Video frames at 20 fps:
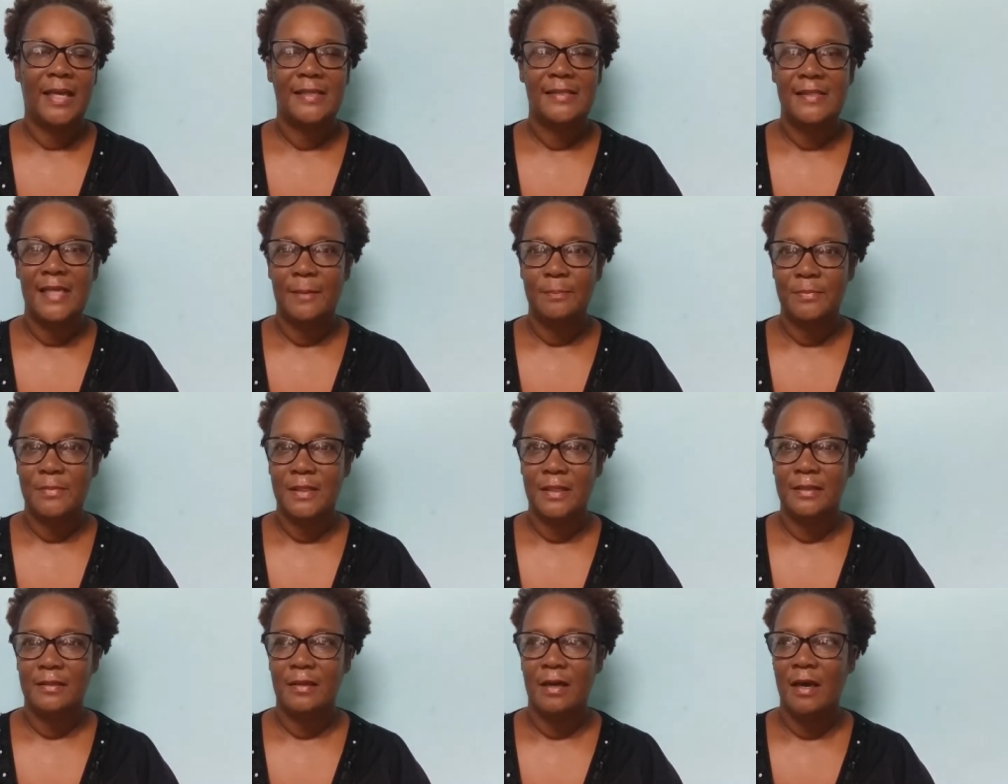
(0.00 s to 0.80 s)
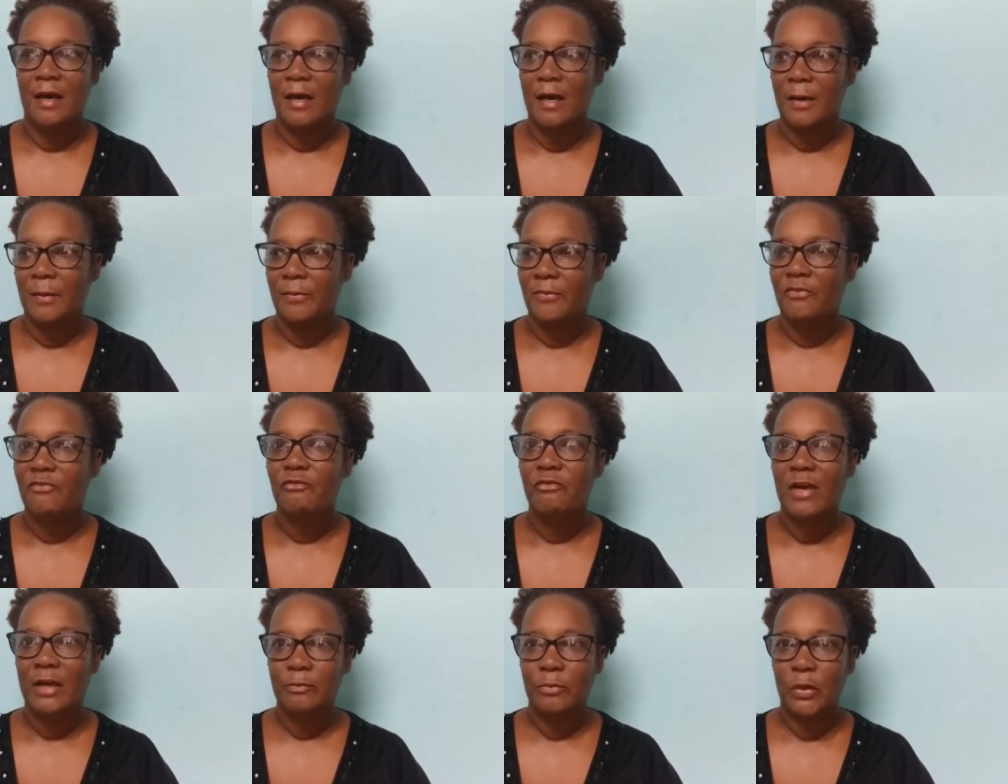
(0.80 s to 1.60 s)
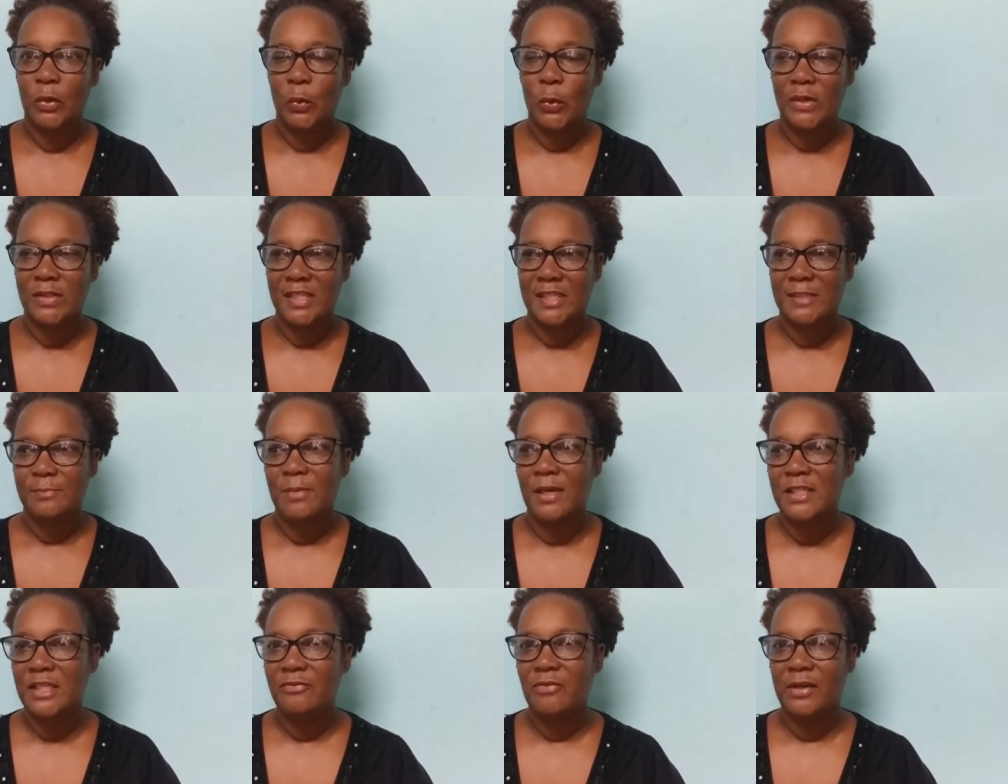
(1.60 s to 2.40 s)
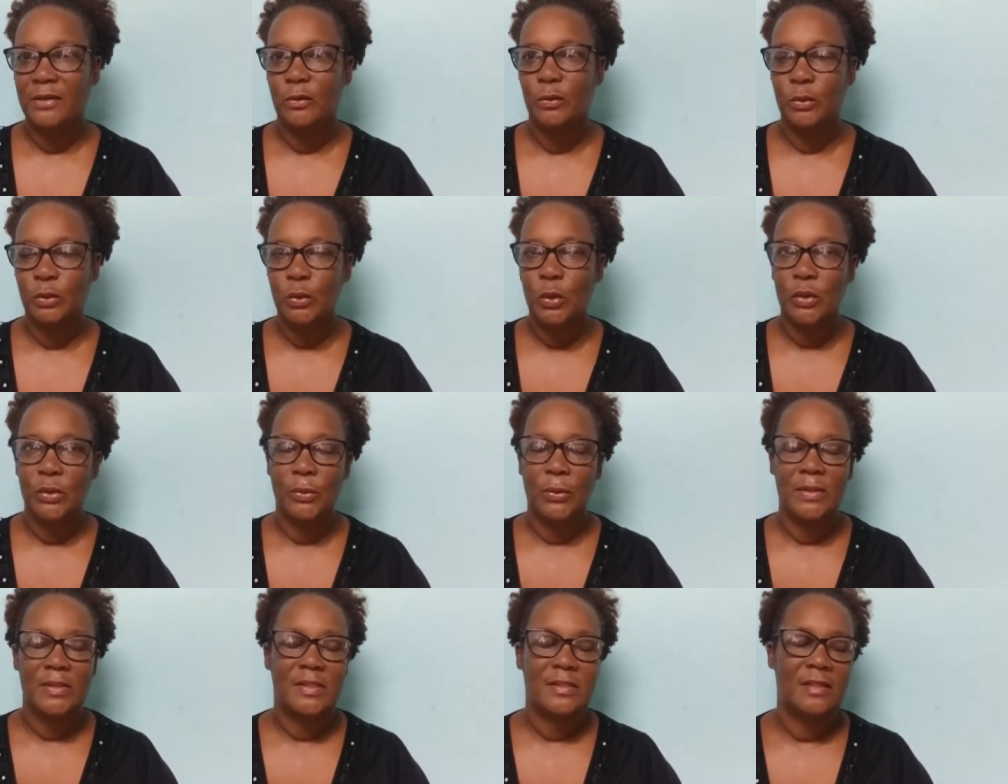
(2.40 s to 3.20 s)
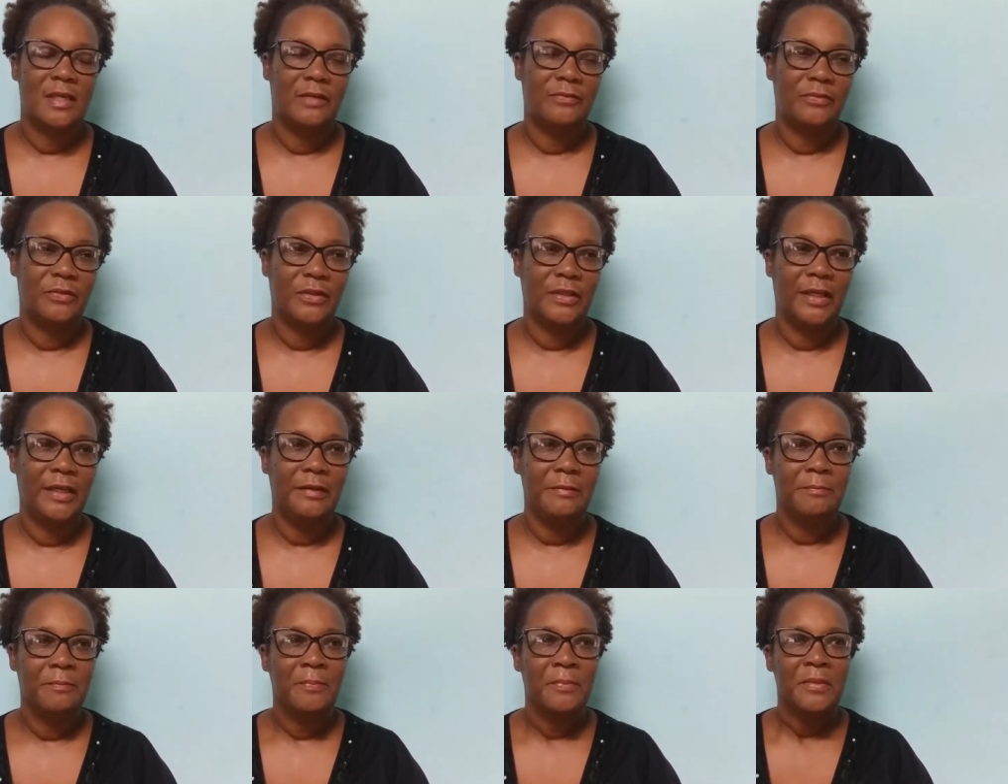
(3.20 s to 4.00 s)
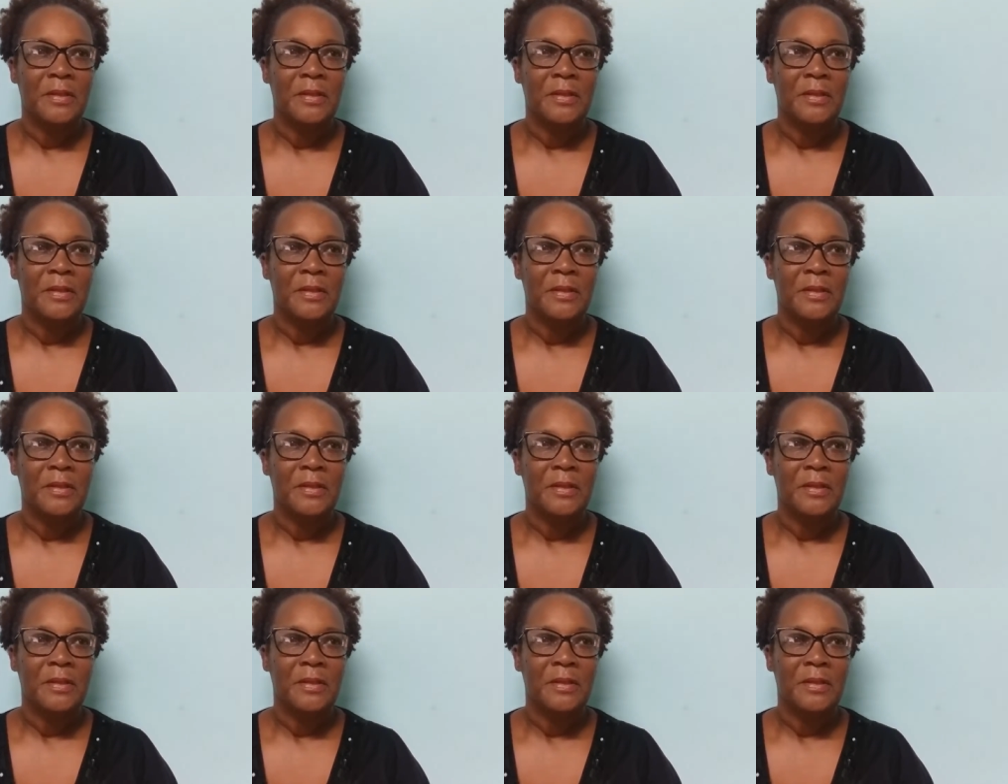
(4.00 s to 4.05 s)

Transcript: accepting um, friend requests, especially if I don't know you and stuff, okay?